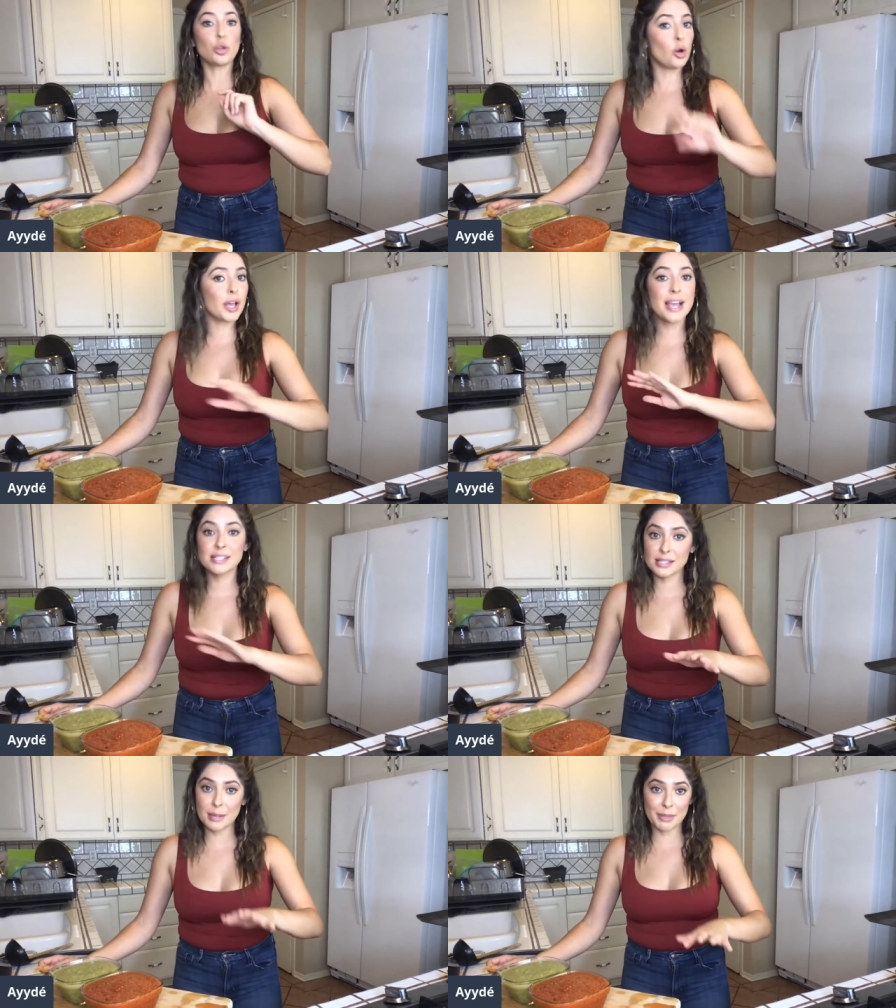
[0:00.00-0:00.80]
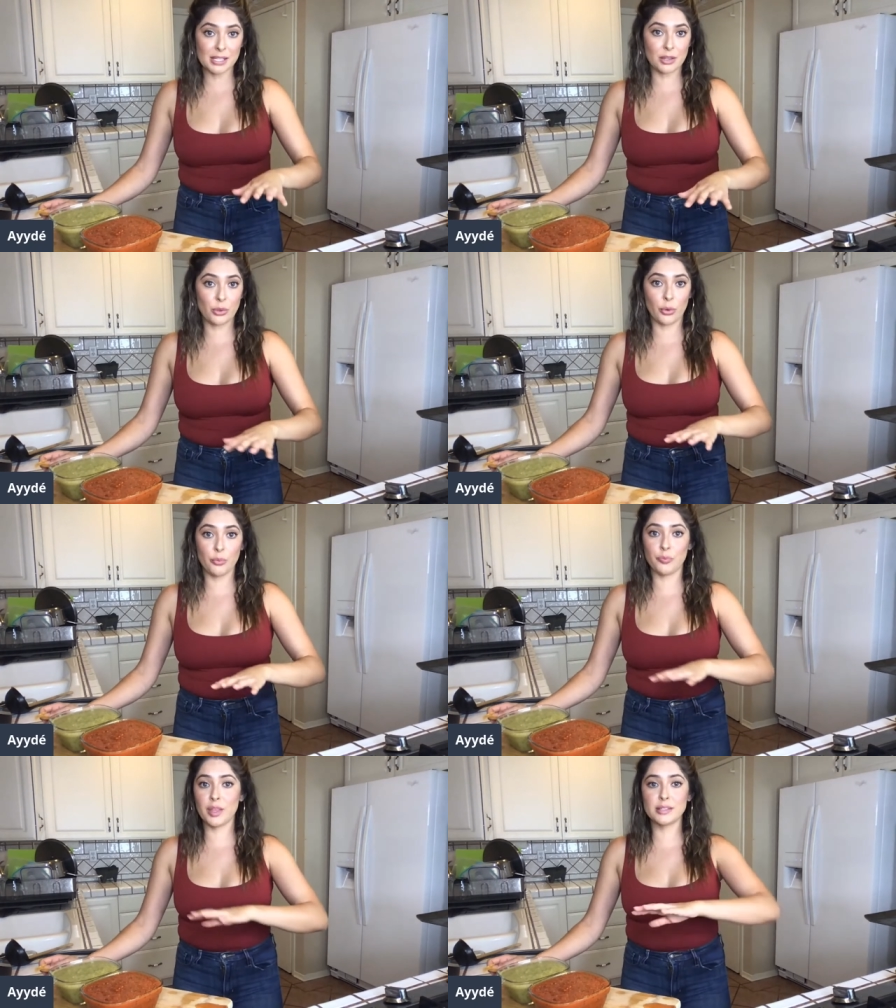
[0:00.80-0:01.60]
y todo lo que ya se está
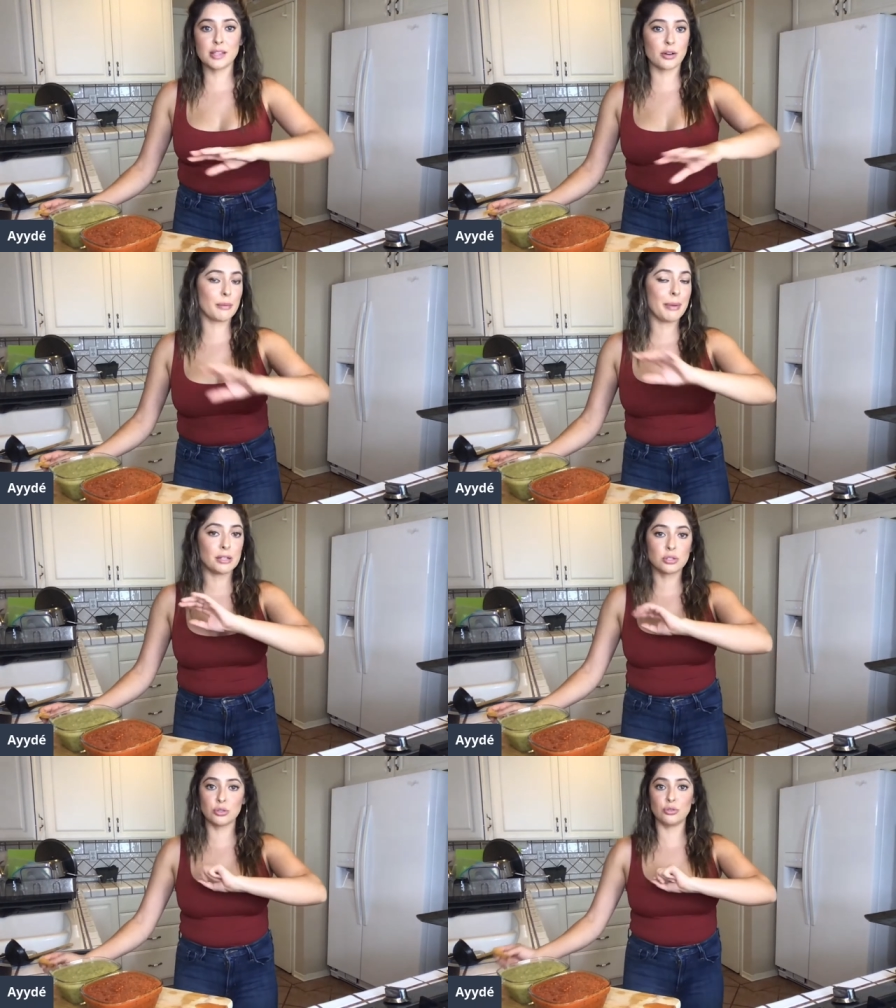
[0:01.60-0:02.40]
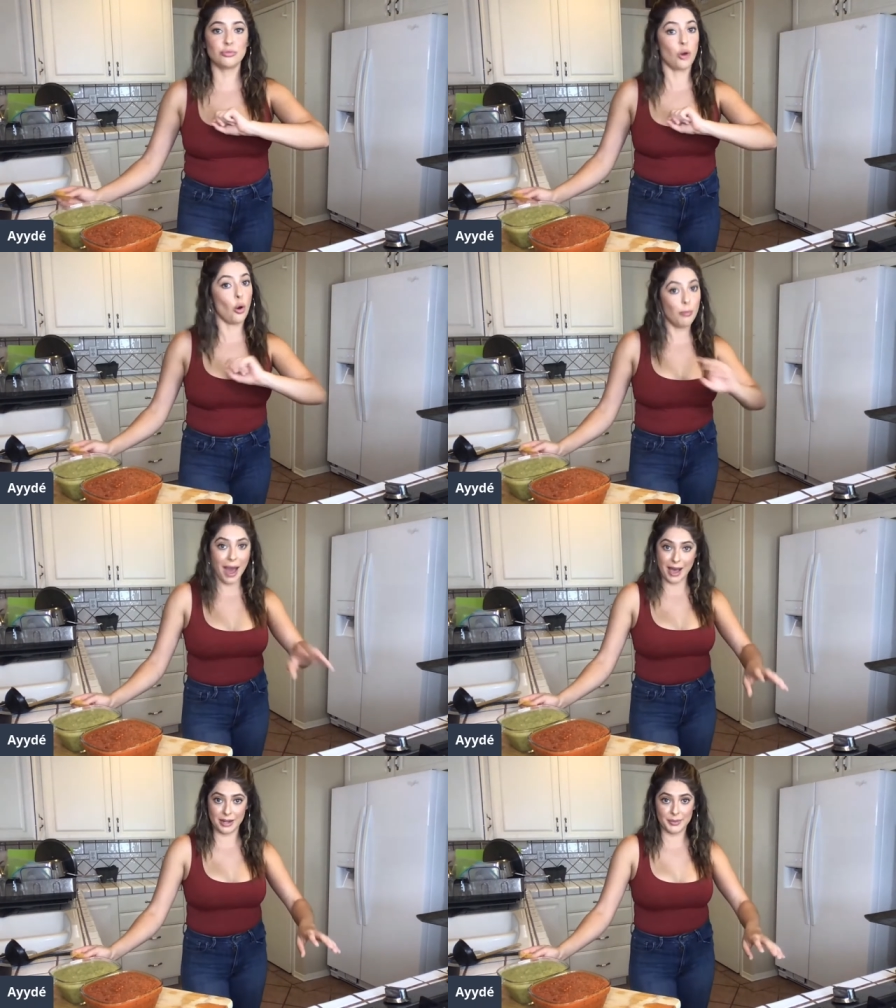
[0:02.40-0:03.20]
pasando, things that are about to go
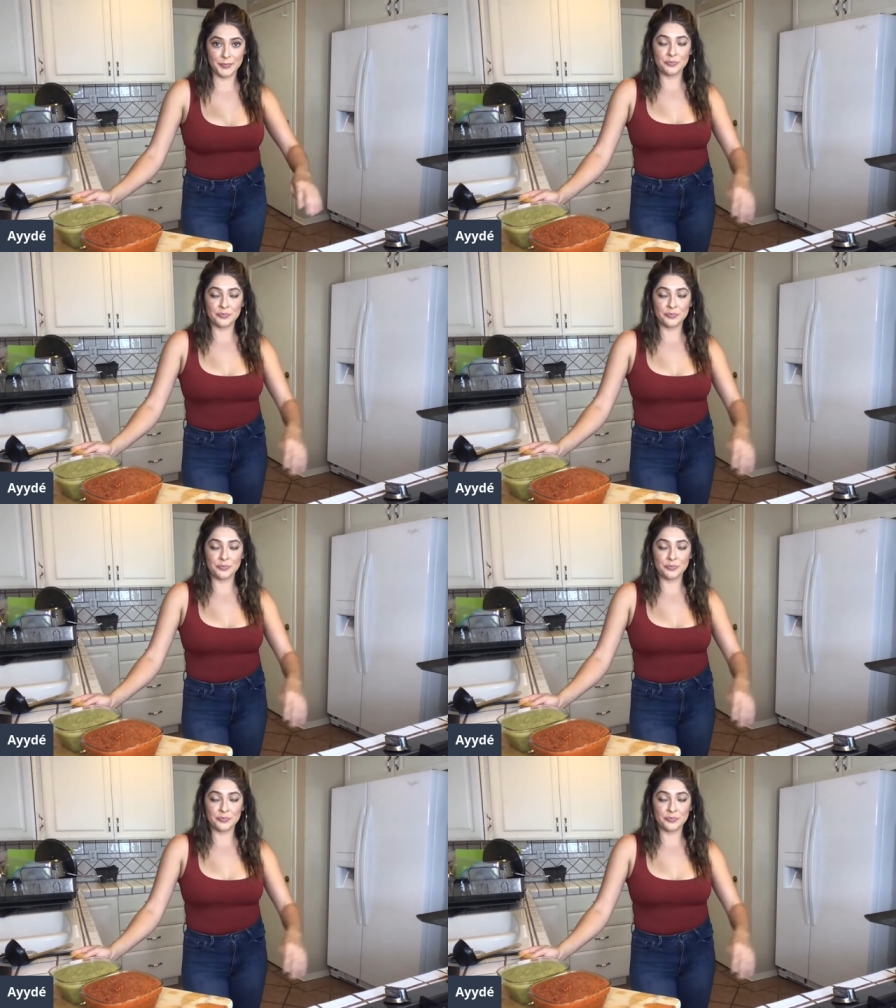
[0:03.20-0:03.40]
bad.